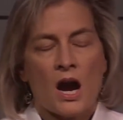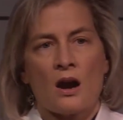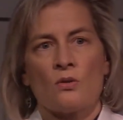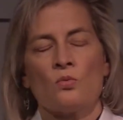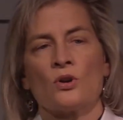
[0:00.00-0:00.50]

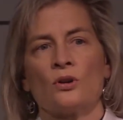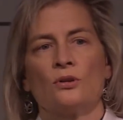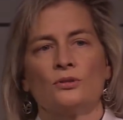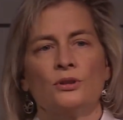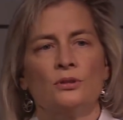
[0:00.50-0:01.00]
Our
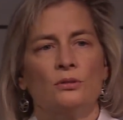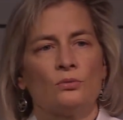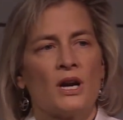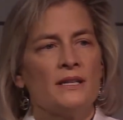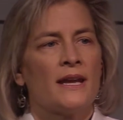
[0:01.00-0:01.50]
world
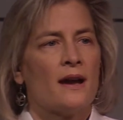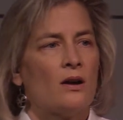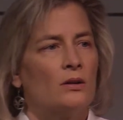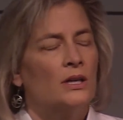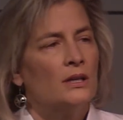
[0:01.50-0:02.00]
right
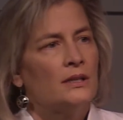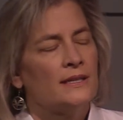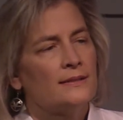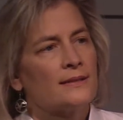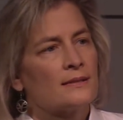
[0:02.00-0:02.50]
now
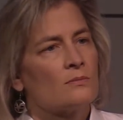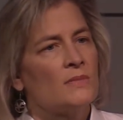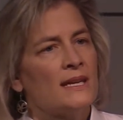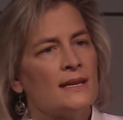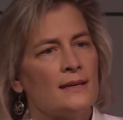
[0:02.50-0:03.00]
needs as
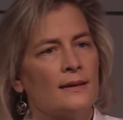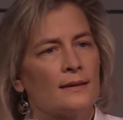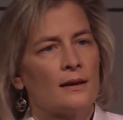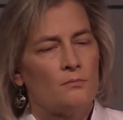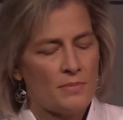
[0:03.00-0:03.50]
many
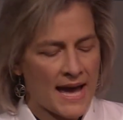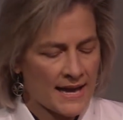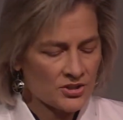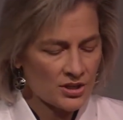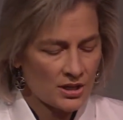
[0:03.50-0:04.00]

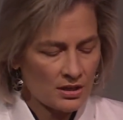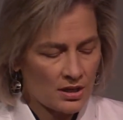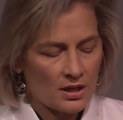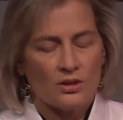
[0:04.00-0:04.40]
compassionate,